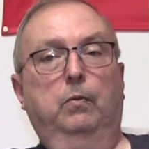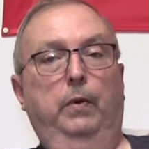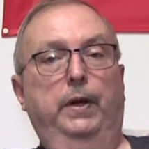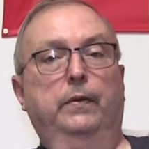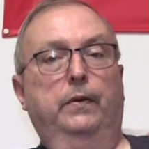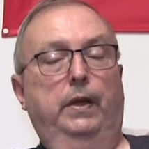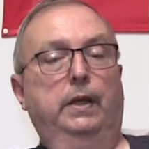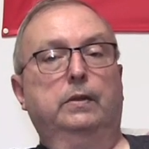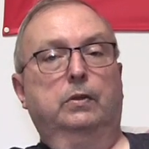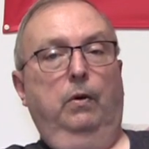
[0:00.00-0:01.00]
weird
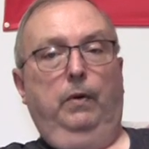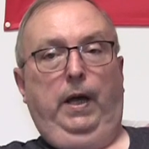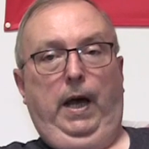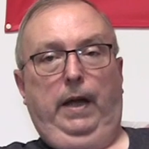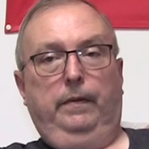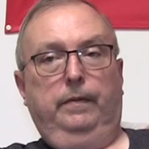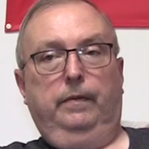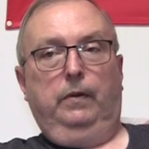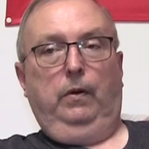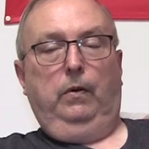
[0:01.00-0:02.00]
things going on,
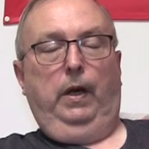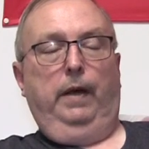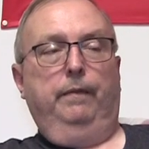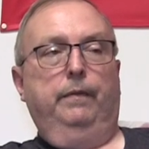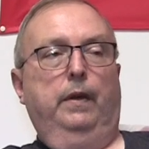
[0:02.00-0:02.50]
okay?